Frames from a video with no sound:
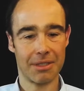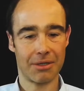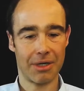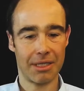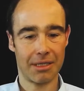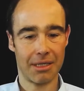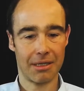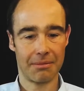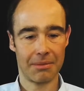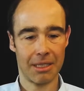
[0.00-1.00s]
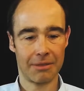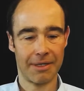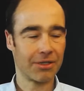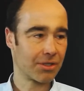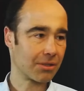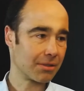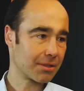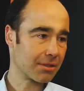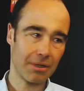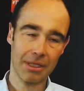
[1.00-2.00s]
was a great adventure
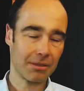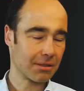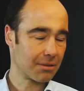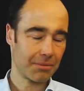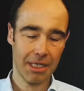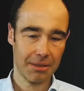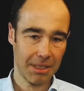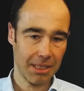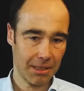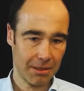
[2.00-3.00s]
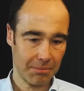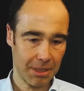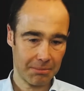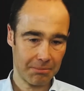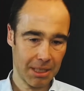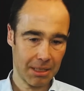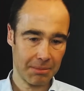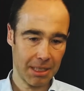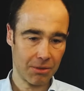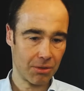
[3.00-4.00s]
also, and also we had many
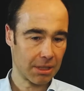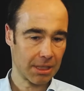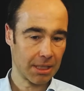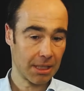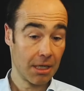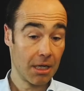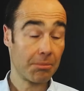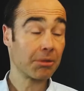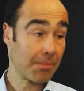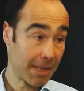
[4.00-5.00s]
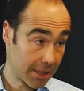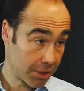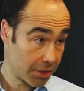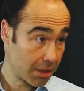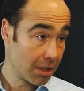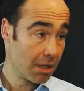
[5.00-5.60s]
hurdles in there, but we managed.